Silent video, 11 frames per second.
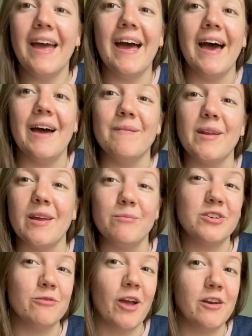And I
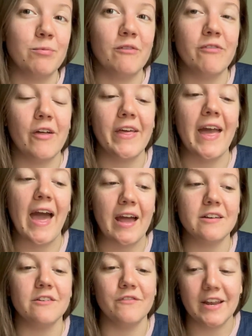just kind of prefer the
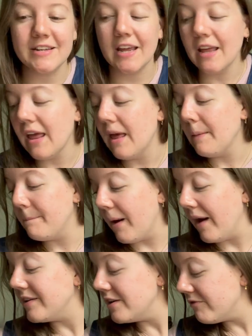act of knitting. But
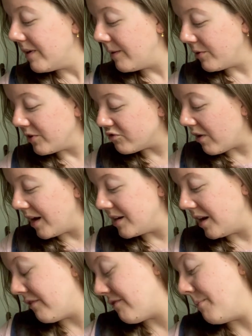I did really want to try
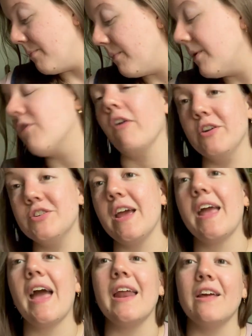doing some
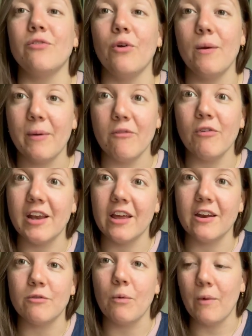crochet, and I thought it'd be a really
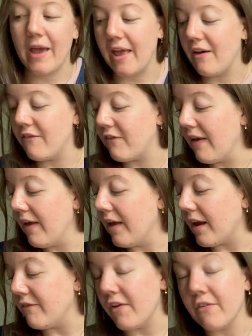good way of
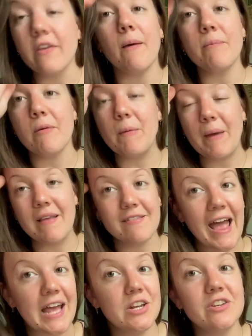kind of using up some of my
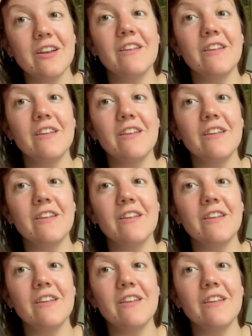stash.